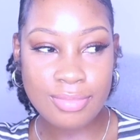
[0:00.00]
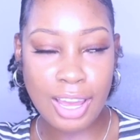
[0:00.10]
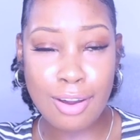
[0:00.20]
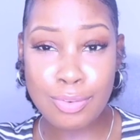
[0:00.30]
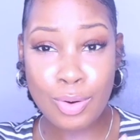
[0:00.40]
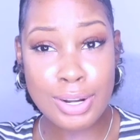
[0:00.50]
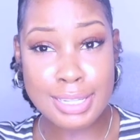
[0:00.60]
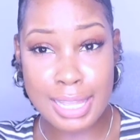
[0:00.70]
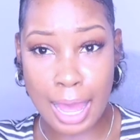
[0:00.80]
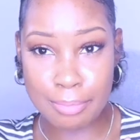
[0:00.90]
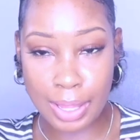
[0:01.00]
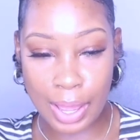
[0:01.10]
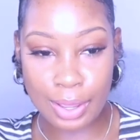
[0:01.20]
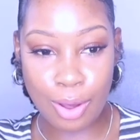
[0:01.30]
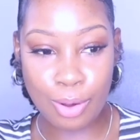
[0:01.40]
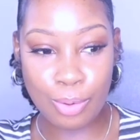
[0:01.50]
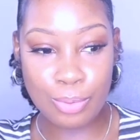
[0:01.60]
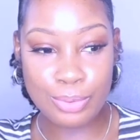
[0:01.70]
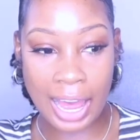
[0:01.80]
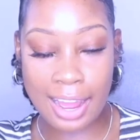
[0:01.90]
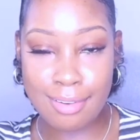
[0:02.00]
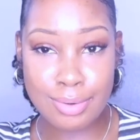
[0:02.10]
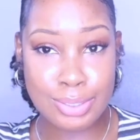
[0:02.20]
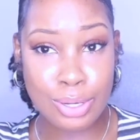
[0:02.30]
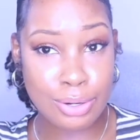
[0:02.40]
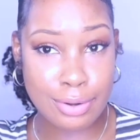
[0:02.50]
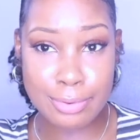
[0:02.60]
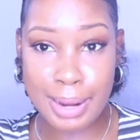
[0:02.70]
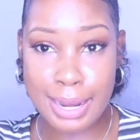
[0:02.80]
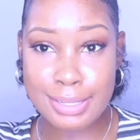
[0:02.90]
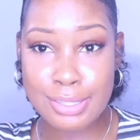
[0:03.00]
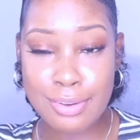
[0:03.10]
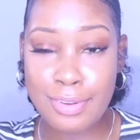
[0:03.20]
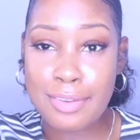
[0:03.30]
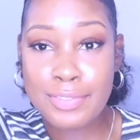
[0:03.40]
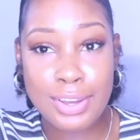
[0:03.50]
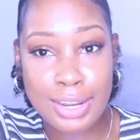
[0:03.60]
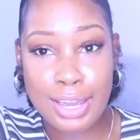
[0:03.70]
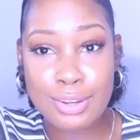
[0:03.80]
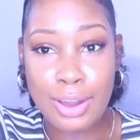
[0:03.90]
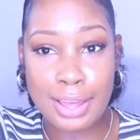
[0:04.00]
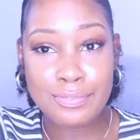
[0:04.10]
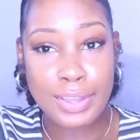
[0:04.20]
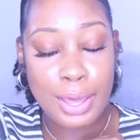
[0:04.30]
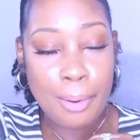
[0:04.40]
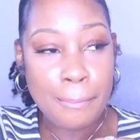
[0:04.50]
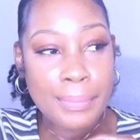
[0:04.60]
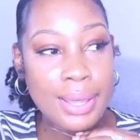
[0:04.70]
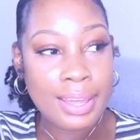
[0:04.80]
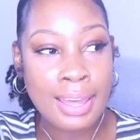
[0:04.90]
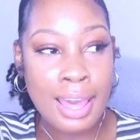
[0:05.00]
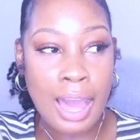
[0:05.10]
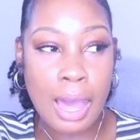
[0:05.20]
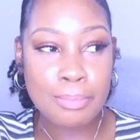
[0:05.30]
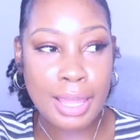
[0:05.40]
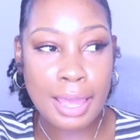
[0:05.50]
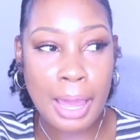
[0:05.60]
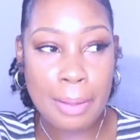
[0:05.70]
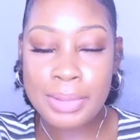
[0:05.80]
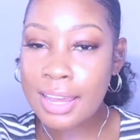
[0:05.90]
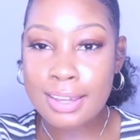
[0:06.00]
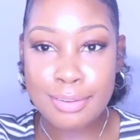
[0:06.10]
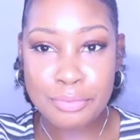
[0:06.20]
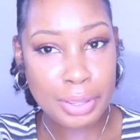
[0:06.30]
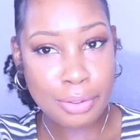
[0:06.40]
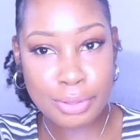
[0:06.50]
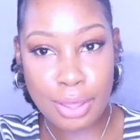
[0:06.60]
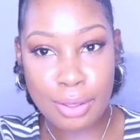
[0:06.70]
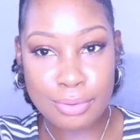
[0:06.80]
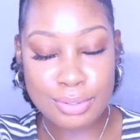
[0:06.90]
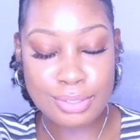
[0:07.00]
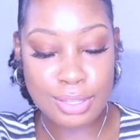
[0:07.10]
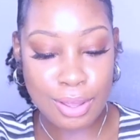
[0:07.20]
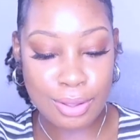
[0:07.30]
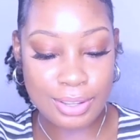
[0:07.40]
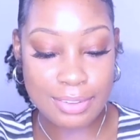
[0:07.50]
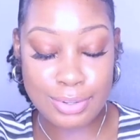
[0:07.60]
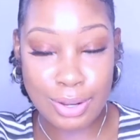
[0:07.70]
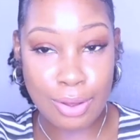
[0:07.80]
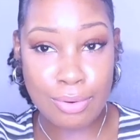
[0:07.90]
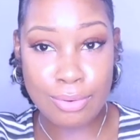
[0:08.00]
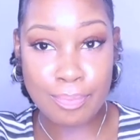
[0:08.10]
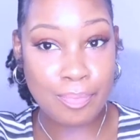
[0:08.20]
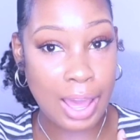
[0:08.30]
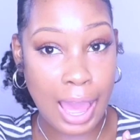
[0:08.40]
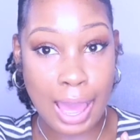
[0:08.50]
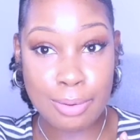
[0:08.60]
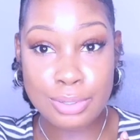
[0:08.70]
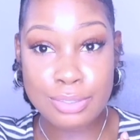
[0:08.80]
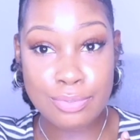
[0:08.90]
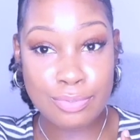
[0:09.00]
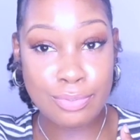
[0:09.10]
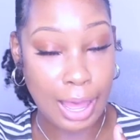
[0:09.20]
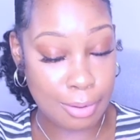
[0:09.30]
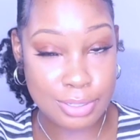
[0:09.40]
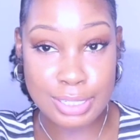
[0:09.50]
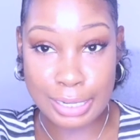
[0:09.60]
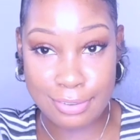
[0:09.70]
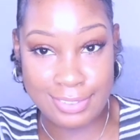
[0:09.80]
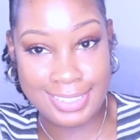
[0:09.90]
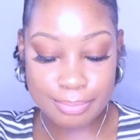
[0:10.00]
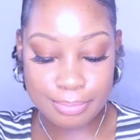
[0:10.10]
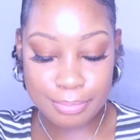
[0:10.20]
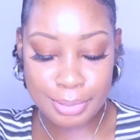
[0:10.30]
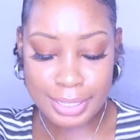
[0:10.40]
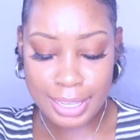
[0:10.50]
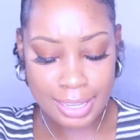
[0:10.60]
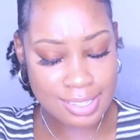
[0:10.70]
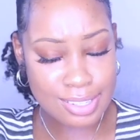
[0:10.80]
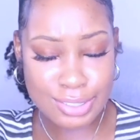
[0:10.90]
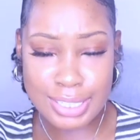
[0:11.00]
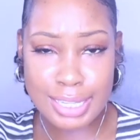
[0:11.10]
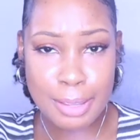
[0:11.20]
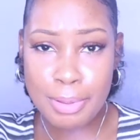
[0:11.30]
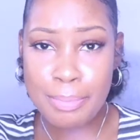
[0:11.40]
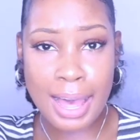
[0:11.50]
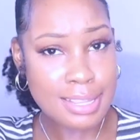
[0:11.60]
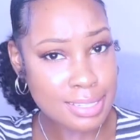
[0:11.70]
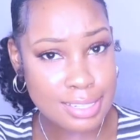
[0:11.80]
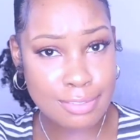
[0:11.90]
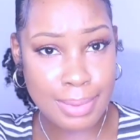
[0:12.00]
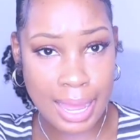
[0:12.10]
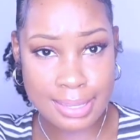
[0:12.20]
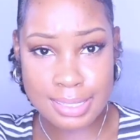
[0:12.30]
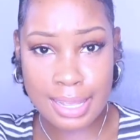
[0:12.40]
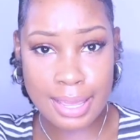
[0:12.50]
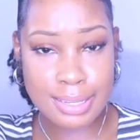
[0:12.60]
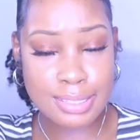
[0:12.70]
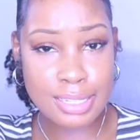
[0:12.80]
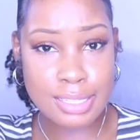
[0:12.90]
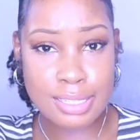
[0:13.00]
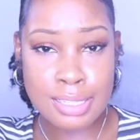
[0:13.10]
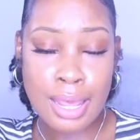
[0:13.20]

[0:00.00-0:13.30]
Of course, I'm like, oh, I already told everybody, so if I fail, they're gonna know I failed. But I'm like, I'm not gonna fail though. So even though I was nervous, but yeah. So just keep a positive mindset and just